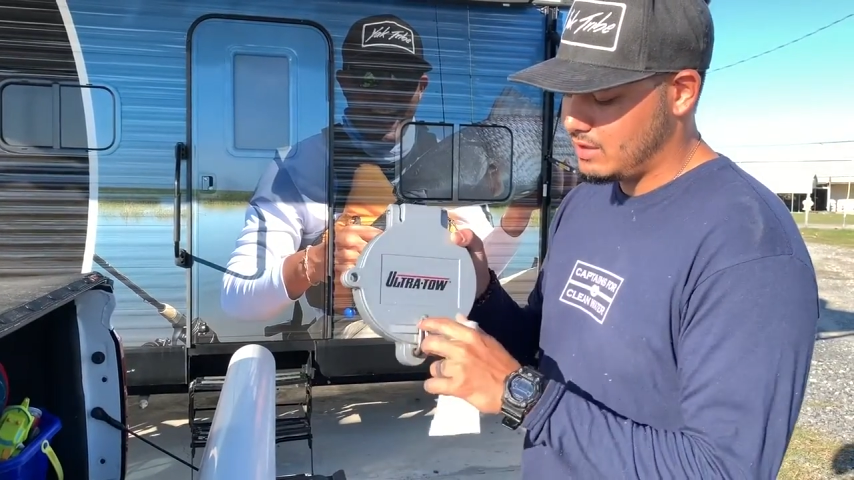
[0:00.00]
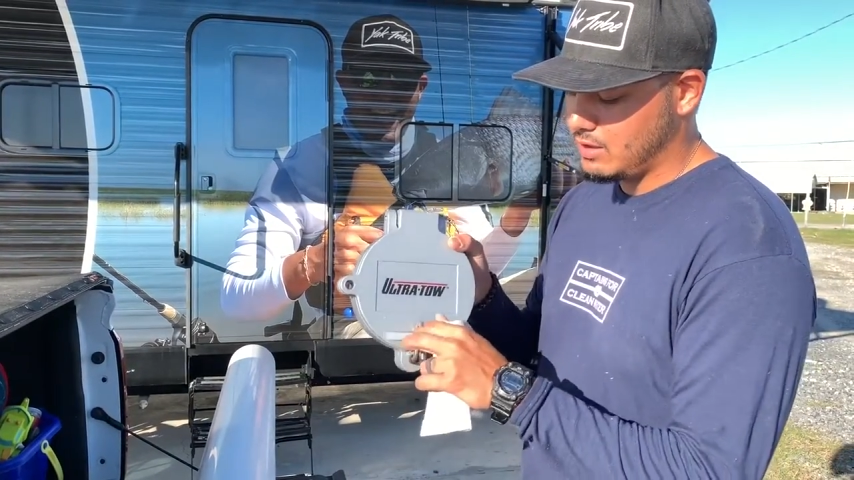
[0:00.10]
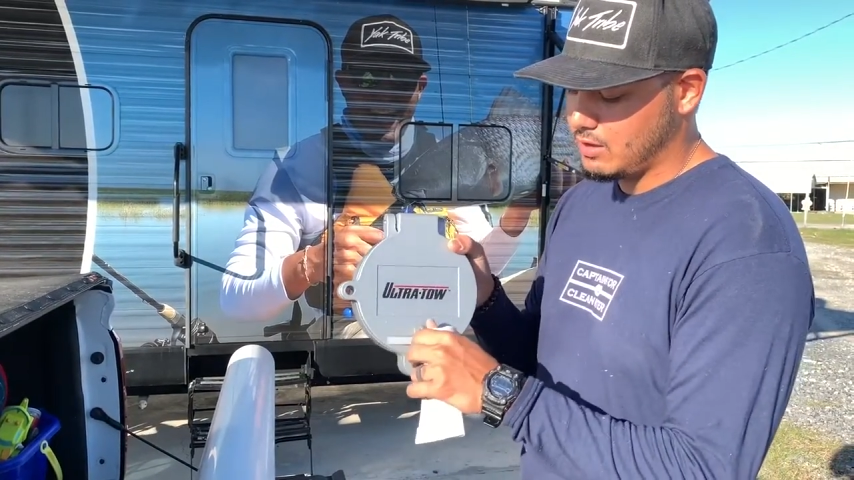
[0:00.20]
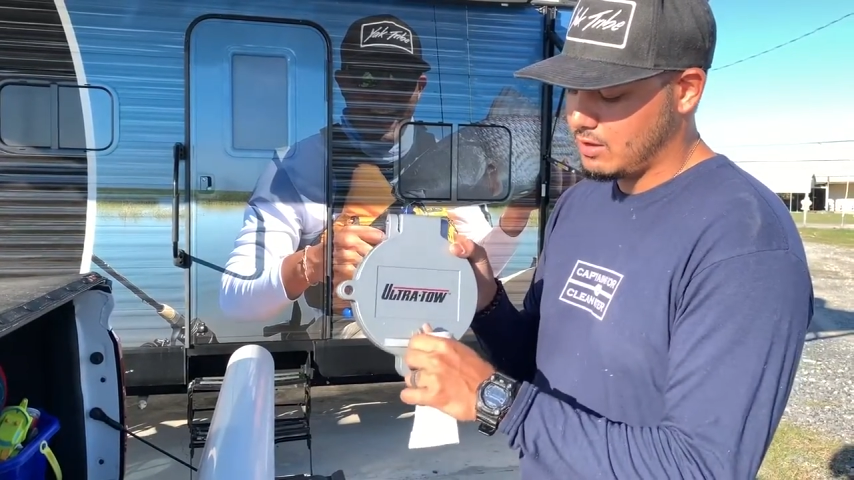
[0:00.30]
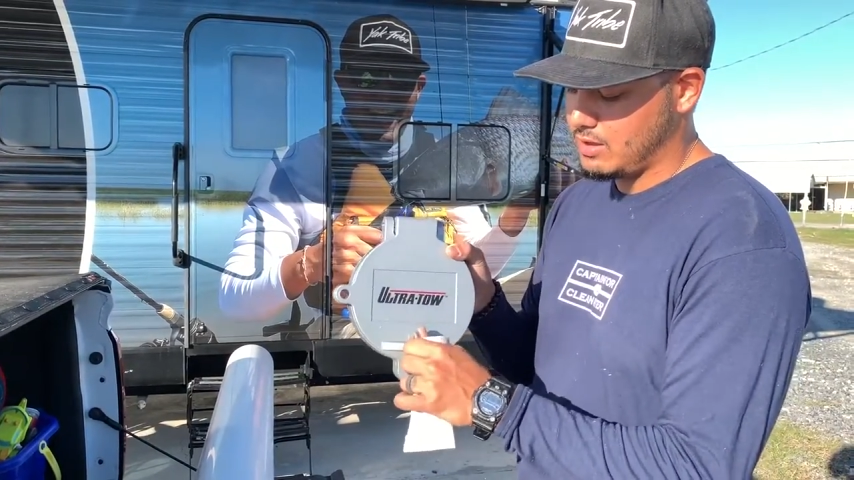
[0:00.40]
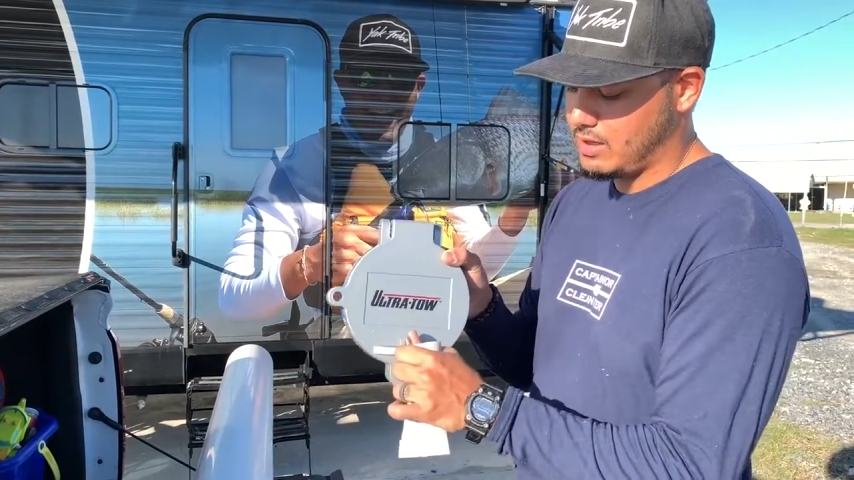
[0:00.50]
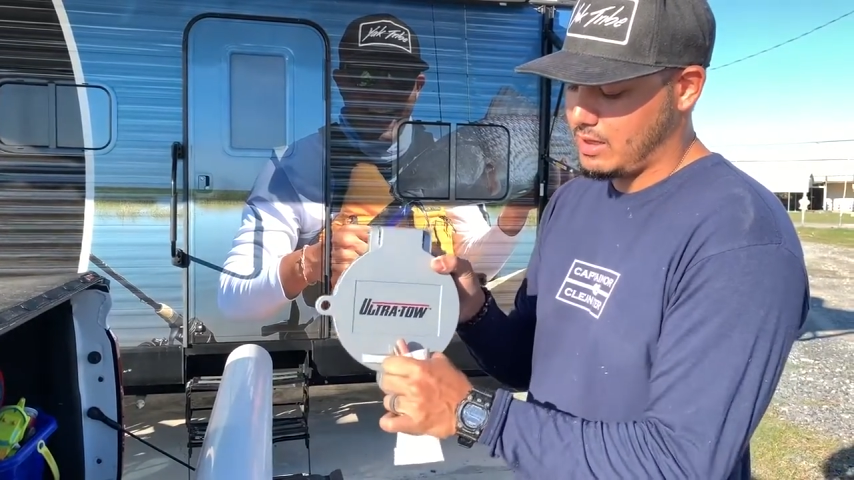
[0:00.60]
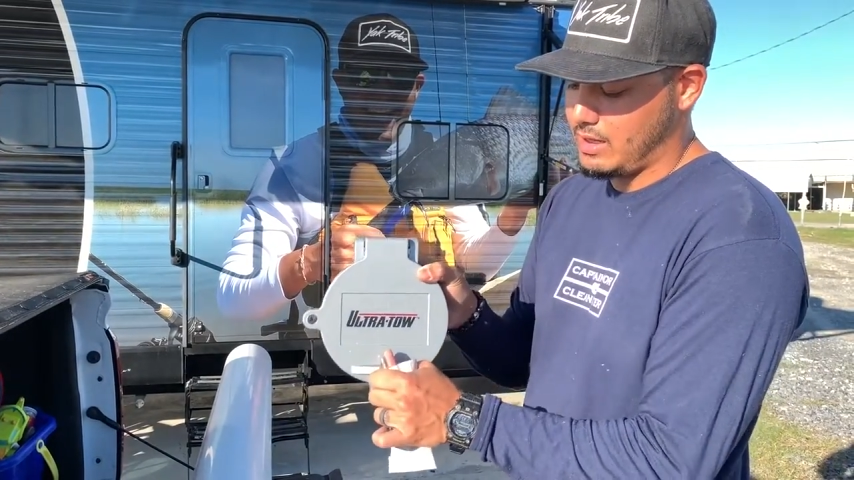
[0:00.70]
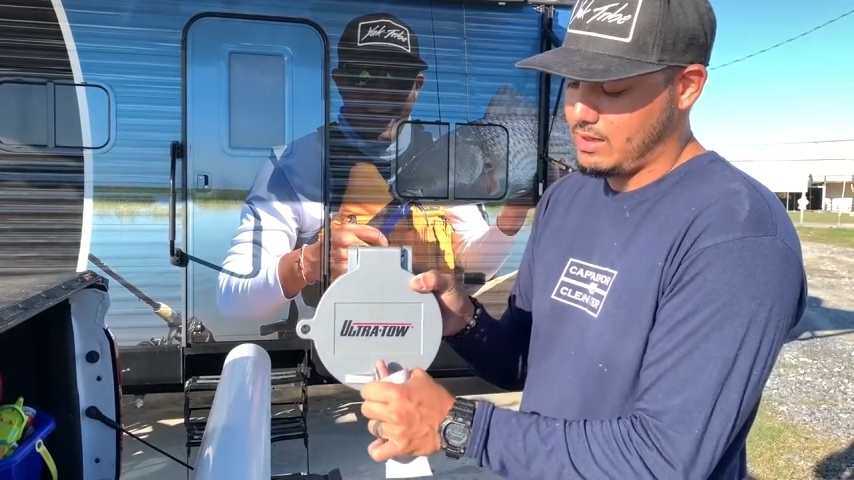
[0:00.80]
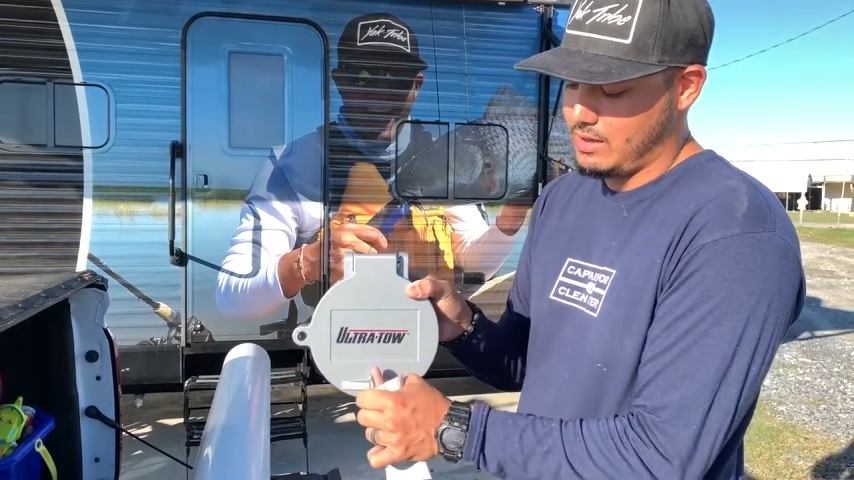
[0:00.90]
here,
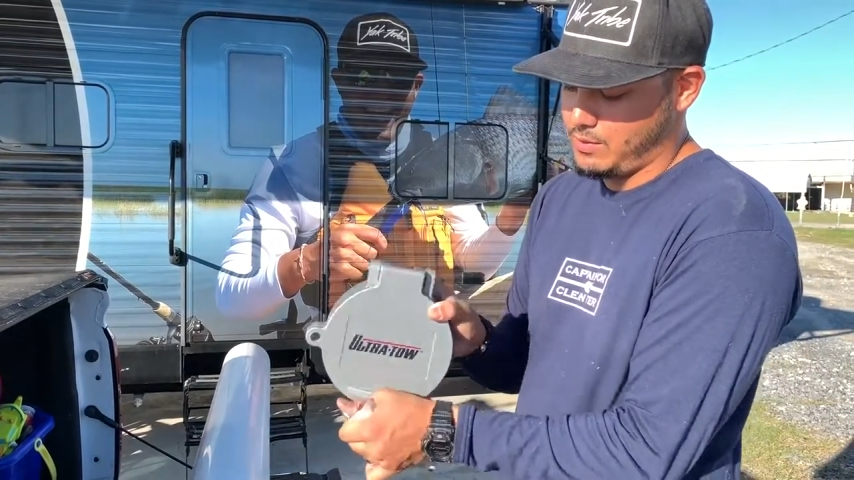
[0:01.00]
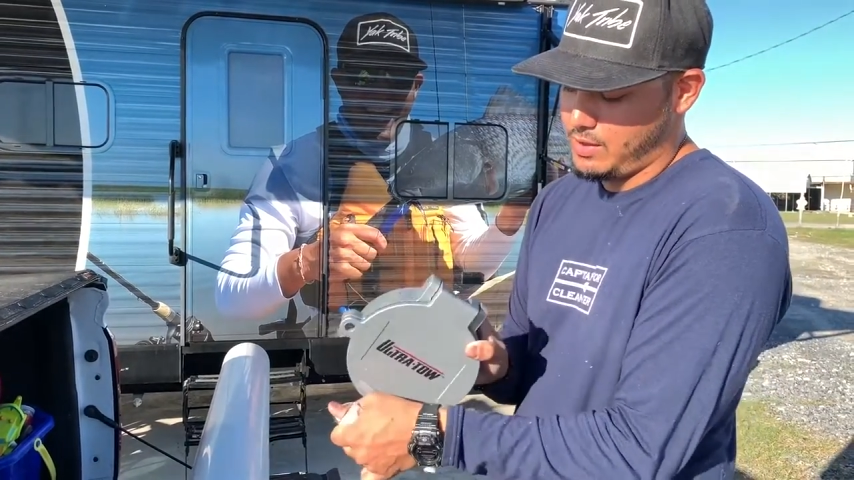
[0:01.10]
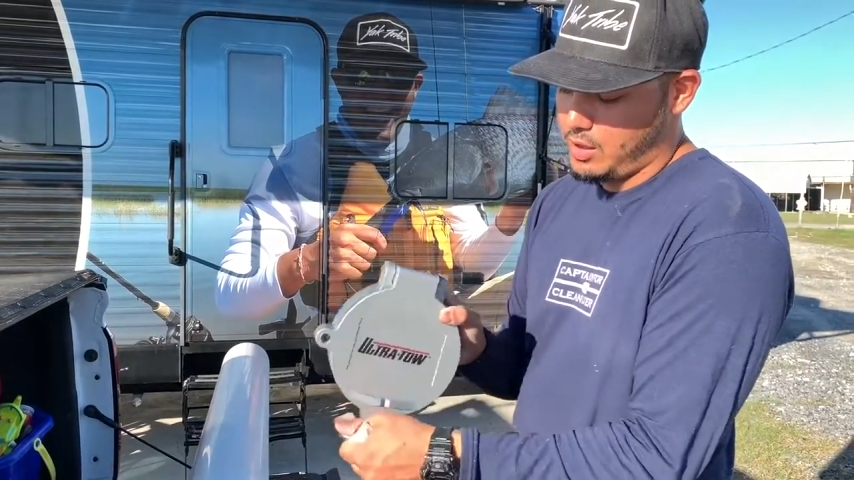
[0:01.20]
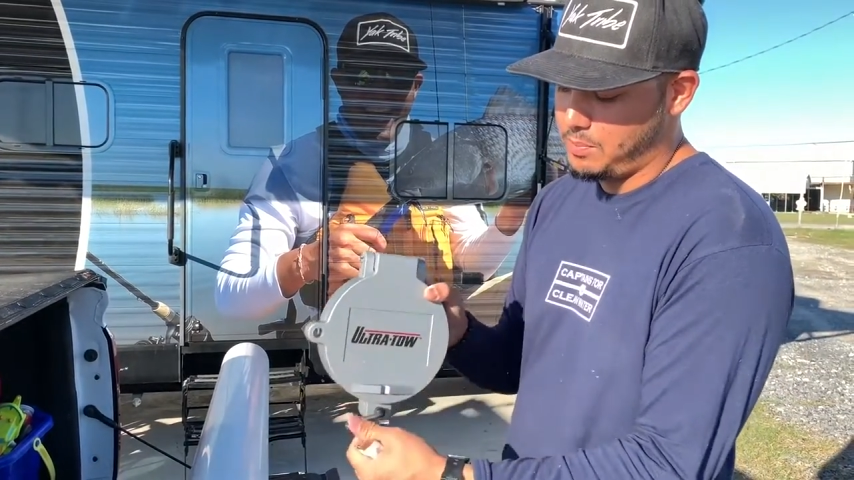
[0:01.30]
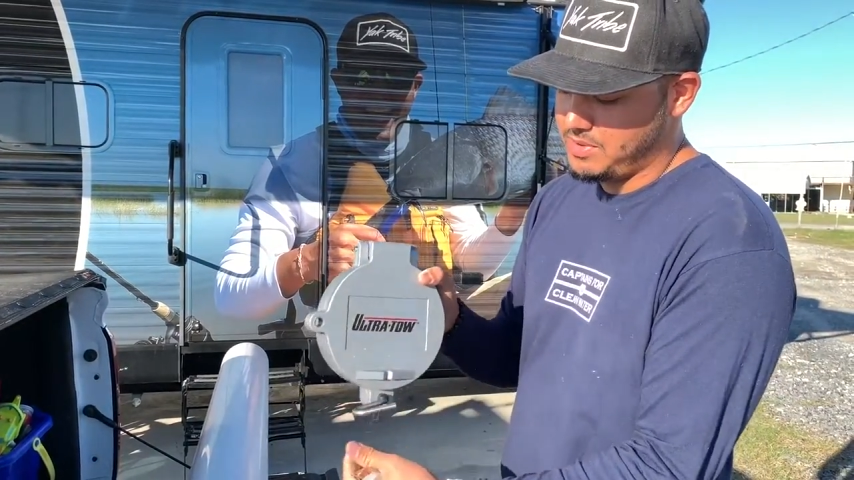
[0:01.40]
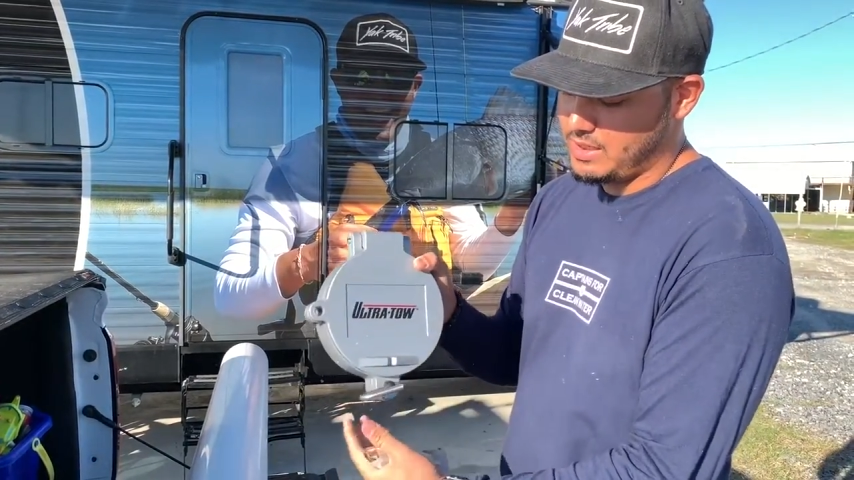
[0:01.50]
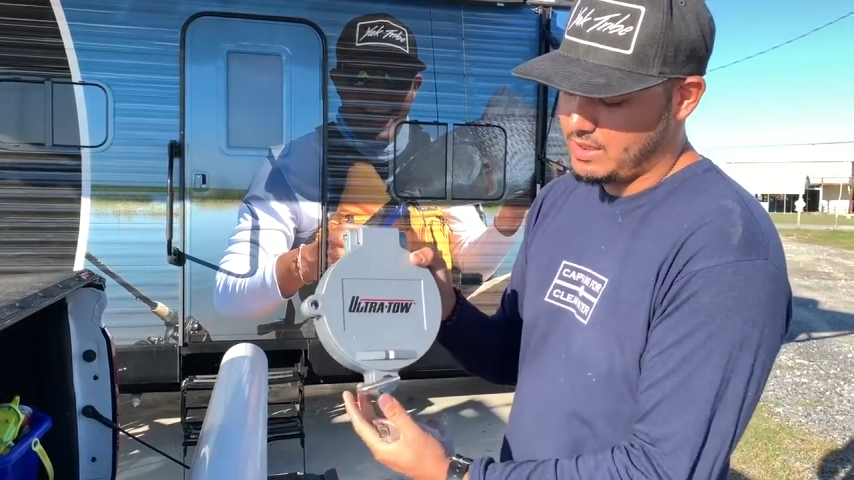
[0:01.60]
and it will open